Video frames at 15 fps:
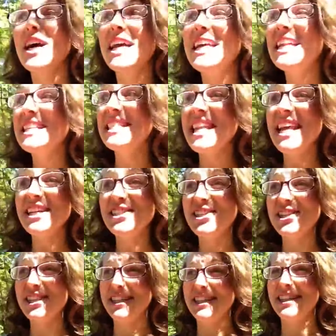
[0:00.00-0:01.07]
It is
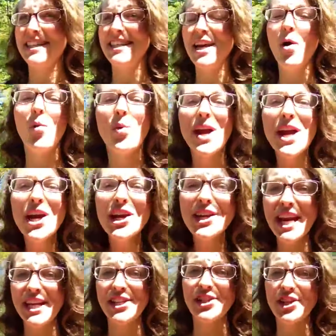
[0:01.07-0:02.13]
nature. We are
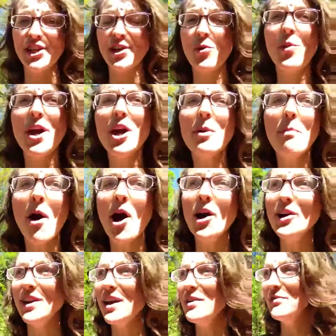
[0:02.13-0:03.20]
nature. We are
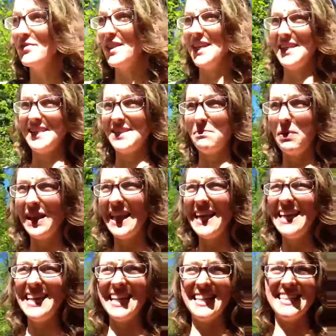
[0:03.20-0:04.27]
part of this
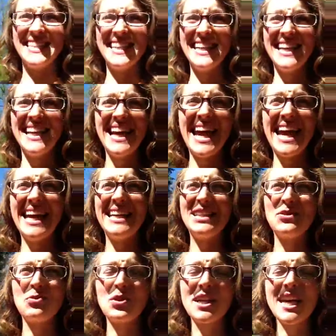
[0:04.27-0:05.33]
planet.
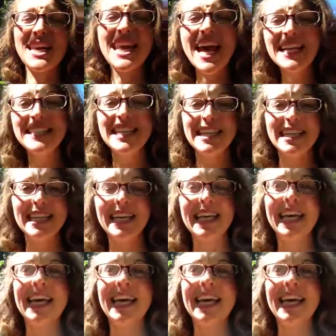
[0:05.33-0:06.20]
And we're connected.